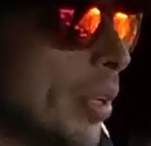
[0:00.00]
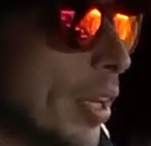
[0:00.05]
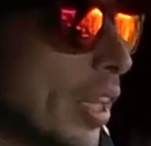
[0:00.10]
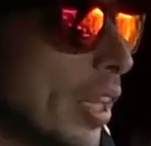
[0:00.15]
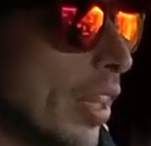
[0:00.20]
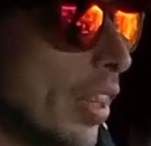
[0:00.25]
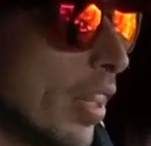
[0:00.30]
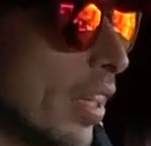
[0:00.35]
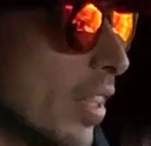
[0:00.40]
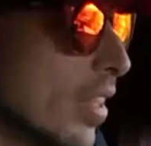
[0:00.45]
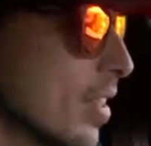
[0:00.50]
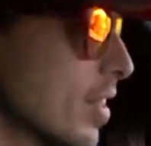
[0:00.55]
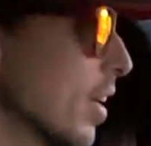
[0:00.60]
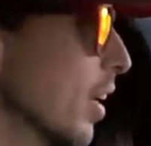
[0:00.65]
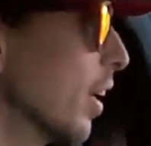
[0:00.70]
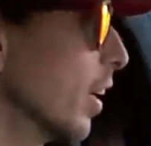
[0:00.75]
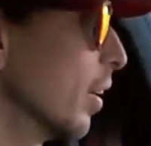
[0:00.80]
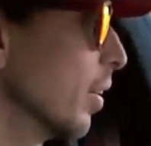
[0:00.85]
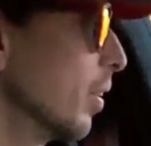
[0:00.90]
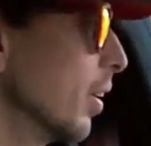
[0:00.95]
many things
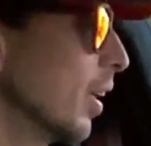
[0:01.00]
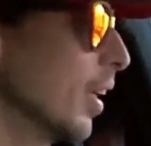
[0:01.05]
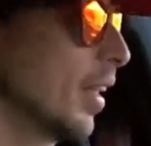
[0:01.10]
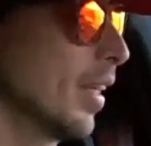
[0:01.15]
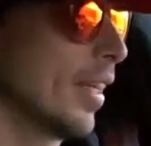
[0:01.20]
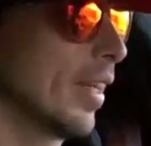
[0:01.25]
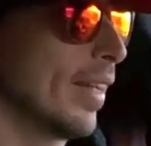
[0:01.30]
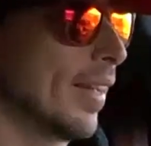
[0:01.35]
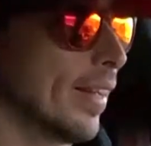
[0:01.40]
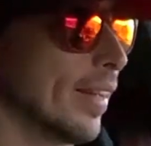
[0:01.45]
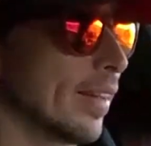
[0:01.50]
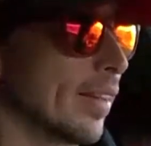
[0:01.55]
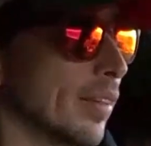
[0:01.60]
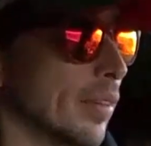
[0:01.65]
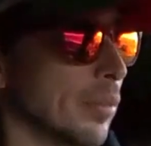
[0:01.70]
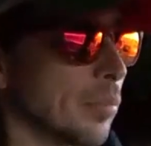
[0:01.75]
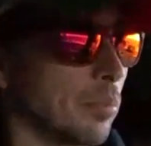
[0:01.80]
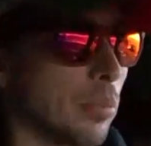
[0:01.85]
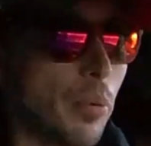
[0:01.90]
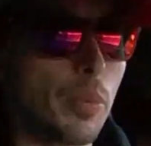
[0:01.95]
in it,
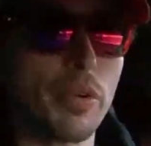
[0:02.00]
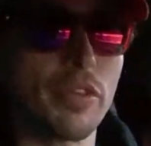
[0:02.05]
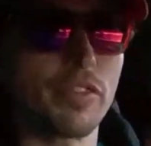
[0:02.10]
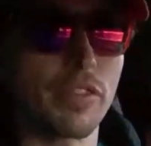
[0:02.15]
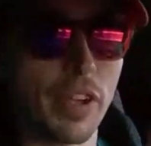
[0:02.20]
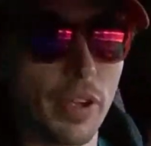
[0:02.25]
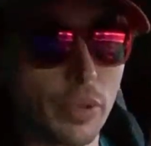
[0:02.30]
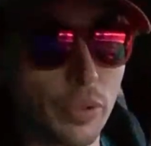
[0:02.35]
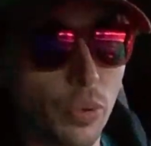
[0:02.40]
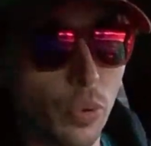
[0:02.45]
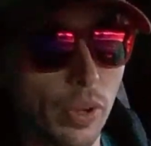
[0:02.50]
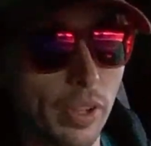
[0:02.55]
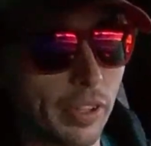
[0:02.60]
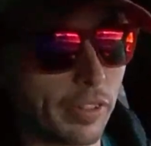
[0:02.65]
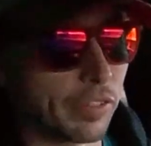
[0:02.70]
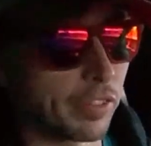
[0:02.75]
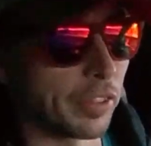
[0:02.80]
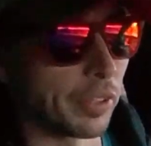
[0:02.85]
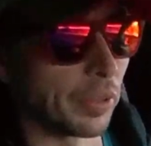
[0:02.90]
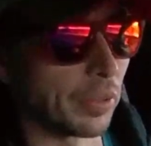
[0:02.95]
but we found quite
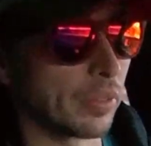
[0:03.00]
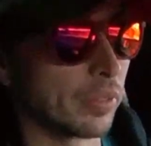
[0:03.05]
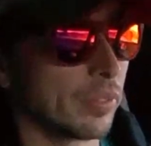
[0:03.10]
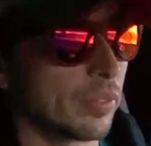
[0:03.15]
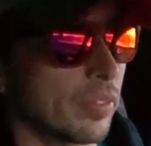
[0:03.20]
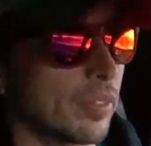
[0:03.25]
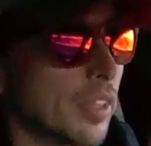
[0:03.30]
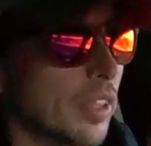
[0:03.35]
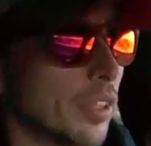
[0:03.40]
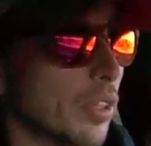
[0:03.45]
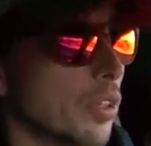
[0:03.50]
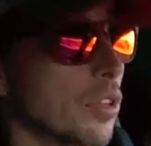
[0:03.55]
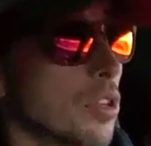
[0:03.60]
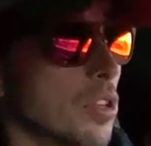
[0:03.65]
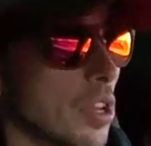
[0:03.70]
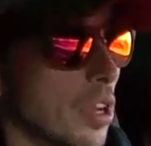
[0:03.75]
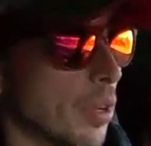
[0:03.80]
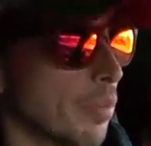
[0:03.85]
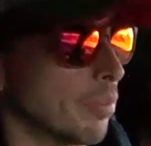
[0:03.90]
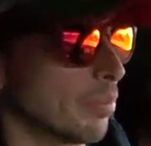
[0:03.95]
a few. Here are
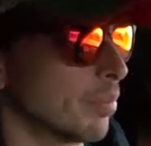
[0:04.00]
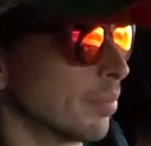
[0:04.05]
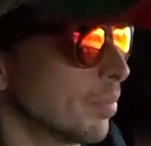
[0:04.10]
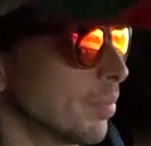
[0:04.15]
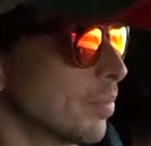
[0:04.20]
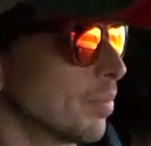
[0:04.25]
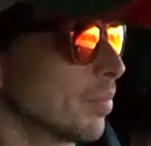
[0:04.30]
some.